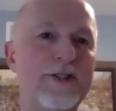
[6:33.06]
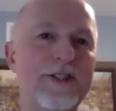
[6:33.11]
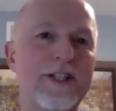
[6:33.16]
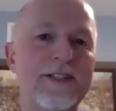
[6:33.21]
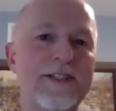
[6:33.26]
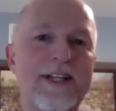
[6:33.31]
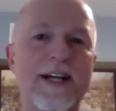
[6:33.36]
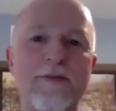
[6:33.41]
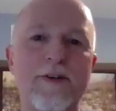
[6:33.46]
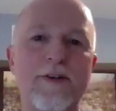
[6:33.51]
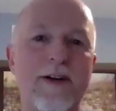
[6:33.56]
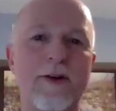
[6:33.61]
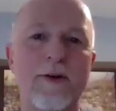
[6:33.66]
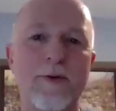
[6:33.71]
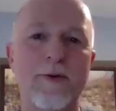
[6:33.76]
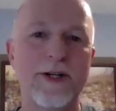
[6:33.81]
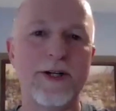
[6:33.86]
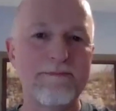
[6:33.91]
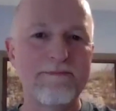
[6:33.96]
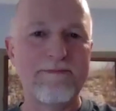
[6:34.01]
estate's not for
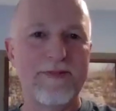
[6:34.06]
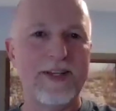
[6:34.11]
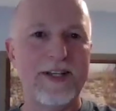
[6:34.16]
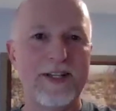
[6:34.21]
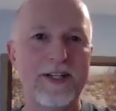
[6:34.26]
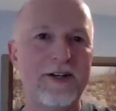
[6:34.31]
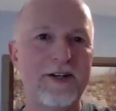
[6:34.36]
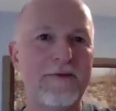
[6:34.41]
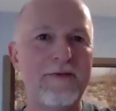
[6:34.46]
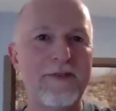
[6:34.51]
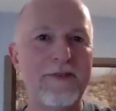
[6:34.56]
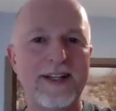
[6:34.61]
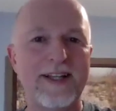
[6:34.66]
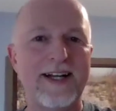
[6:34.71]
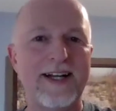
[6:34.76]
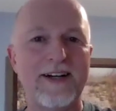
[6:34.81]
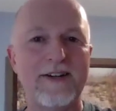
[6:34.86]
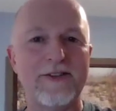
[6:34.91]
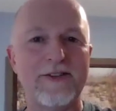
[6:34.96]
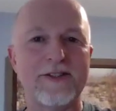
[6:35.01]
everyone, and you don't find
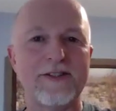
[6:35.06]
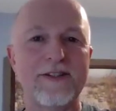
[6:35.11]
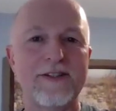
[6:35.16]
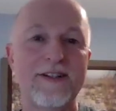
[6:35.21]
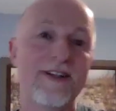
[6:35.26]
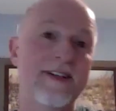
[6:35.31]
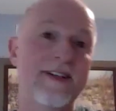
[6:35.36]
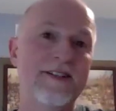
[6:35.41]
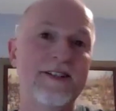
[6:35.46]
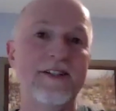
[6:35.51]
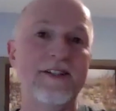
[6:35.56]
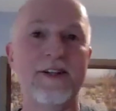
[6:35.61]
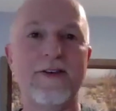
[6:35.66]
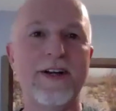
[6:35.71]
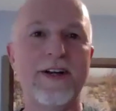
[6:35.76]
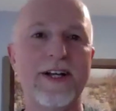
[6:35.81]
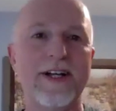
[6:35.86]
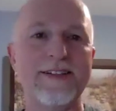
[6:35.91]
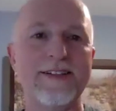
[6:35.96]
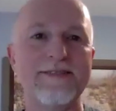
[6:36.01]
that until
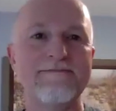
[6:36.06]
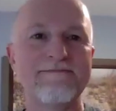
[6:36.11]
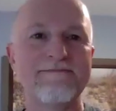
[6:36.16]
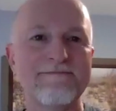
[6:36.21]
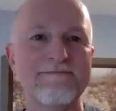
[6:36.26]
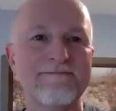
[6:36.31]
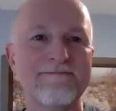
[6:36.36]
you're in it.